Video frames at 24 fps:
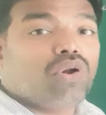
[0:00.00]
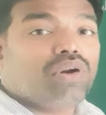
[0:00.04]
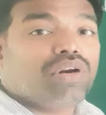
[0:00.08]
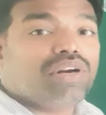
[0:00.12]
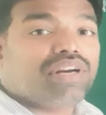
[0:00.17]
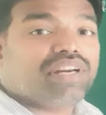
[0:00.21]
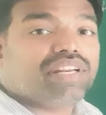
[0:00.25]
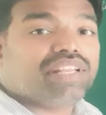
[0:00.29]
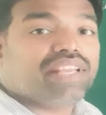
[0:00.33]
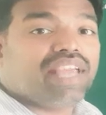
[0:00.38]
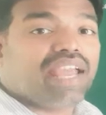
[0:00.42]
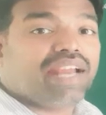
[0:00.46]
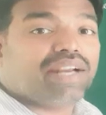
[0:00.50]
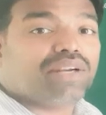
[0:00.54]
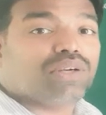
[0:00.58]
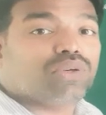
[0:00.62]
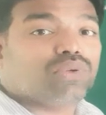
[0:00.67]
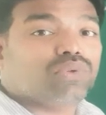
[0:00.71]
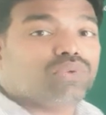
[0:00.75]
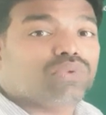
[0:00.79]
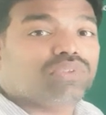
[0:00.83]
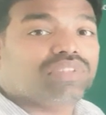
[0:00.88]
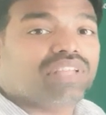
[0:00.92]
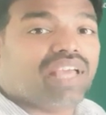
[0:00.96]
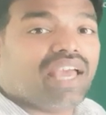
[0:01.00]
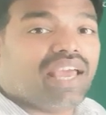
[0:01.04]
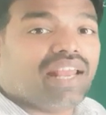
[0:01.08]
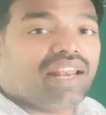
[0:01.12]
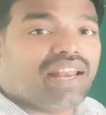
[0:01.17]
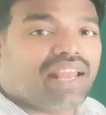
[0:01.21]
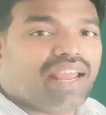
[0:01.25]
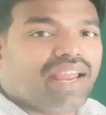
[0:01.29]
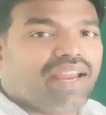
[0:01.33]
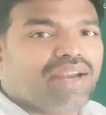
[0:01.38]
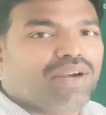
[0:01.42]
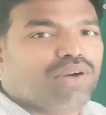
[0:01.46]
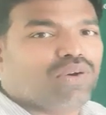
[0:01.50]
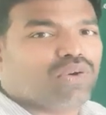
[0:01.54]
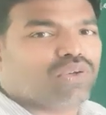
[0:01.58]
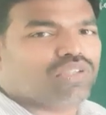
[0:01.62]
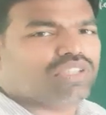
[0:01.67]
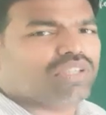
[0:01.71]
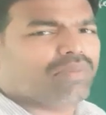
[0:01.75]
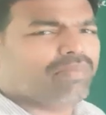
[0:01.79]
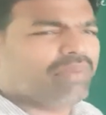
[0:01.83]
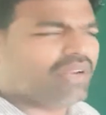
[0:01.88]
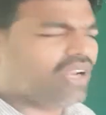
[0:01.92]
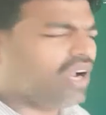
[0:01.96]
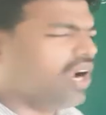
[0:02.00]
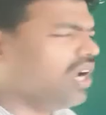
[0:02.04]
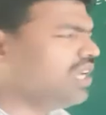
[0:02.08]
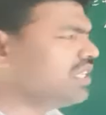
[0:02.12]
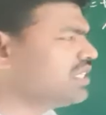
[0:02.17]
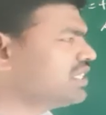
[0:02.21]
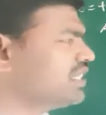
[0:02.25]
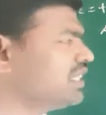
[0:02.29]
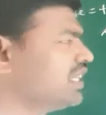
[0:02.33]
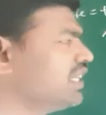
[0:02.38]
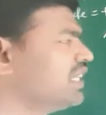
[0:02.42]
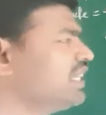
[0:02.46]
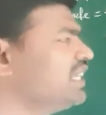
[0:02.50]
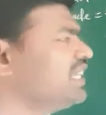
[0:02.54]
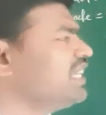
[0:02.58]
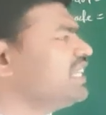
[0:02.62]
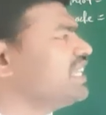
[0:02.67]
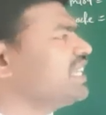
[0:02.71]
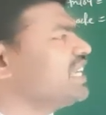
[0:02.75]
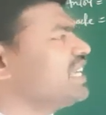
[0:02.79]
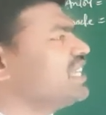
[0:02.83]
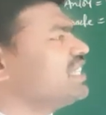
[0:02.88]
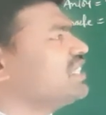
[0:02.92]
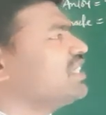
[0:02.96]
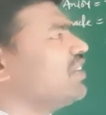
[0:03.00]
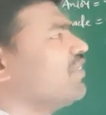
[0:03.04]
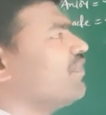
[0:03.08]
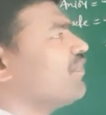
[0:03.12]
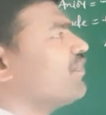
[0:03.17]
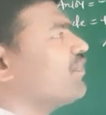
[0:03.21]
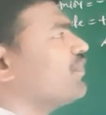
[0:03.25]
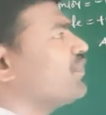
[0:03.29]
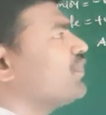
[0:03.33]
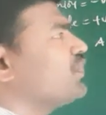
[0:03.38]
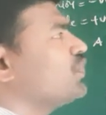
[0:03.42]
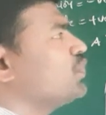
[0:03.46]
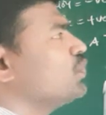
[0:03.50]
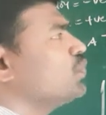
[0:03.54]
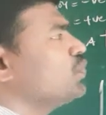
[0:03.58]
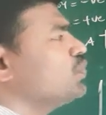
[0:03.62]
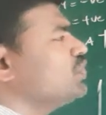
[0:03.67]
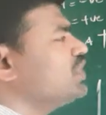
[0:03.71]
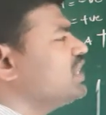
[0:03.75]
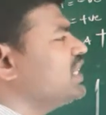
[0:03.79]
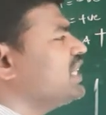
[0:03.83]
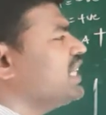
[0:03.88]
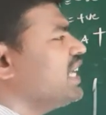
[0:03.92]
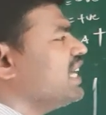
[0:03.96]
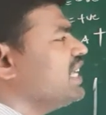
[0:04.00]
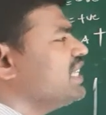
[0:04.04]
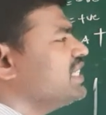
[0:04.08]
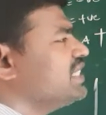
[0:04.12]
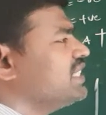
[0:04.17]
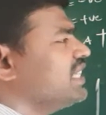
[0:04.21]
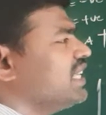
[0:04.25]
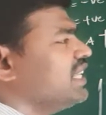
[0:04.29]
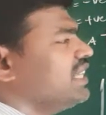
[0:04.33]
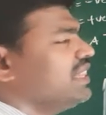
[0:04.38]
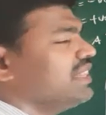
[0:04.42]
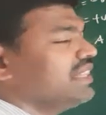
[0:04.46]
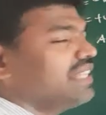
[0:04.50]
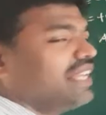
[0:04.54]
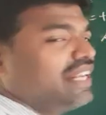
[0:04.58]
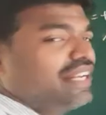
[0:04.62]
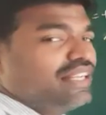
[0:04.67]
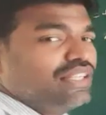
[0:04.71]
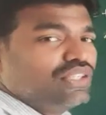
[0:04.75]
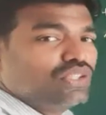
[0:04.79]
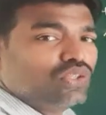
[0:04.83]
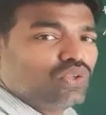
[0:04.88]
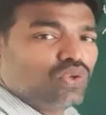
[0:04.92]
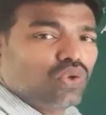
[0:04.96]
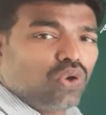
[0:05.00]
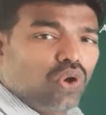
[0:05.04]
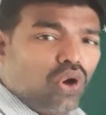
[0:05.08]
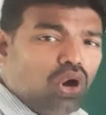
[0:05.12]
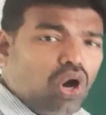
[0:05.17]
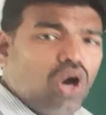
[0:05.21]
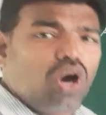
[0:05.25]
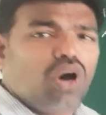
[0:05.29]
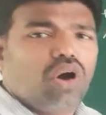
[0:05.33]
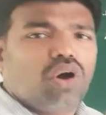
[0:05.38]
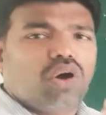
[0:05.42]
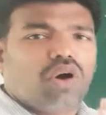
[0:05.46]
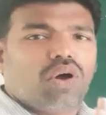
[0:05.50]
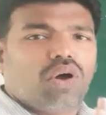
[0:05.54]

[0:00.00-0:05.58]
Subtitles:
reactive than hydrogen, because in case of fused KCl there is no